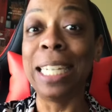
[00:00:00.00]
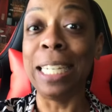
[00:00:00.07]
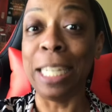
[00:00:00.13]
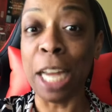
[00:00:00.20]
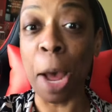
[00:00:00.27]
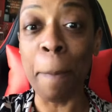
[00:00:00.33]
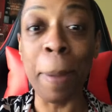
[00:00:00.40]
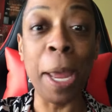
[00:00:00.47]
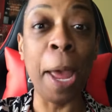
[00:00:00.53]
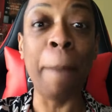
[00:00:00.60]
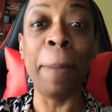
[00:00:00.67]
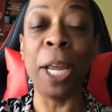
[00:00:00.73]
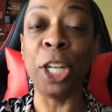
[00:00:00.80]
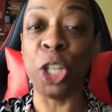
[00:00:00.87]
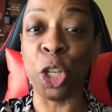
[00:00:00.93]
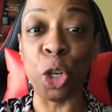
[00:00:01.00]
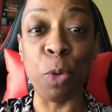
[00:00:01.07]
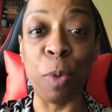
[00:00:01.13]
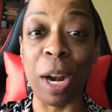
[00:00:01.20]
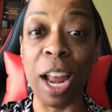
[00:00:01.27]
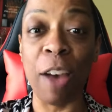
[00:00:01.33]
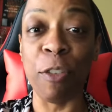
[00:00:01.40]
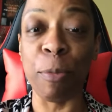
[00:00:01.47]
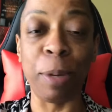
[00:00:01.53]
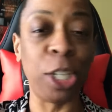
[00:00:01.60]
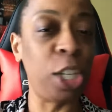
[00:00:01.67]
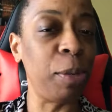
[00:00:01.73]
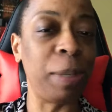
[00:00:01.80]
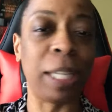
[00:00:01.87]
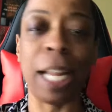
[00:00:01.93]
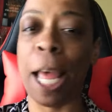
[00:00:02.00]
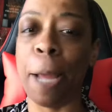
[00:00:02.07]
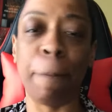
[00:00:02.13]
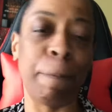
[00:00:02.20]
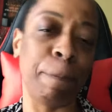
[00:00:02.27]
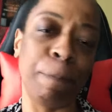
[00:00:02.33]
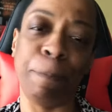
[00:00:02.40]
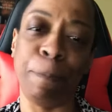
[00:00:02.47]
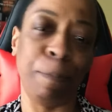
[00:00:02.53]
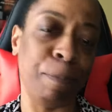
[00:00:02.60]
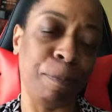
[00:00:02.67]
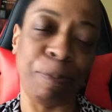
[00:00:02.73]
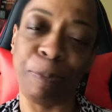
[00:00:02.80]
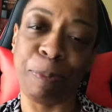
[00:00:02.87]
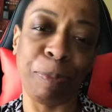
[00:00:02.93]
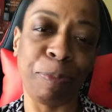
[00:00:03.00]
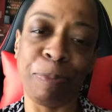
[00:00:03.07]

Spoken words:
dump him, and do whatever. But she was like, no.